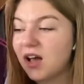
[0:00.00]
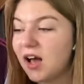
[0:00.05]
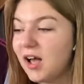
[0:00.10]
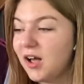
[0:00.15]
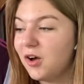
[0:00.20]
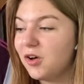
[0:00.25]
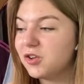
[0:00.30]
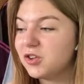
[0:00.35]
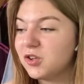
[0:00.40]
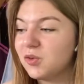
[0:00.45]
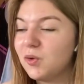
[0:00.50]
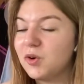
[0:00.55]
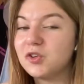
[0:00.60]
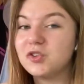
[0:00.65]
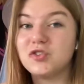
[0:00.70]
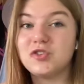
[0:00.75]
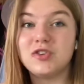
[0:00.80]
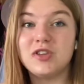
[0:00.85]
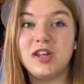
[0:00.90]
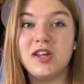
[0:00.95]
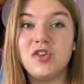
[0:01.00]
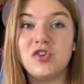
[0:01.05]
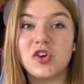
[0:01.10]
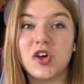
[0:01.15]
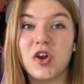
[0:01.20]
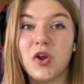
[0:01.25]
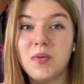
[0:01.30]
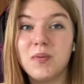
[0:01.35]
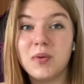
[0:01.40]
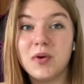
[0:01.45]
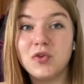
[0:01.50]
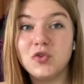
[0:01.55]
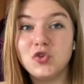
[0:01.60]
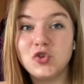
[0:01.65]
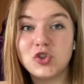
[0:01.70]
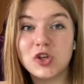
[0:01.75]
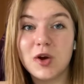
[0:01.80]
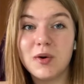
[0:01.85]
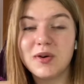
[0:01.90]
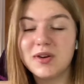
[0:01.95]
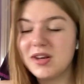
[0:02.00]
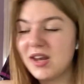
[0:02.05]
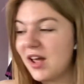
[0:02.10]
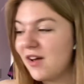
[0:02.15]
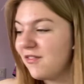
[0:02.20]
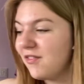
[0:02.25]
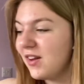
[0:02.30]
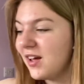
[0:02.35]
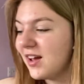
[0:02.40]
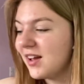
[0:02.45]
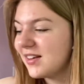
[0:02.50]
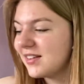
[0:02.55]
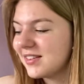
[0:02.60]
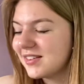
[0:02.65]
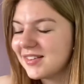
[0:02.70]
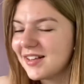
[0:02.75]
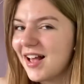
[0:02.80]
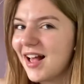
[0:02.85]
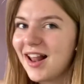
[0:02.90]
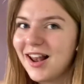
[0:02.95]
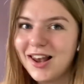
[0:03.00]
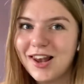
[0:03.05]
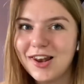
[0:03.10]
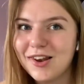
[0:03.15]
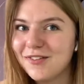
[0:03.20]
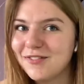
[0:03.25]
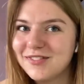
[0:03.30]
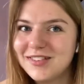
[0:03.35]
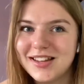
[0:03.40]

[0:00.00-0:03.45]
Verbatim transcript: I also watched the Shadow and Bone show on Netflix. Loved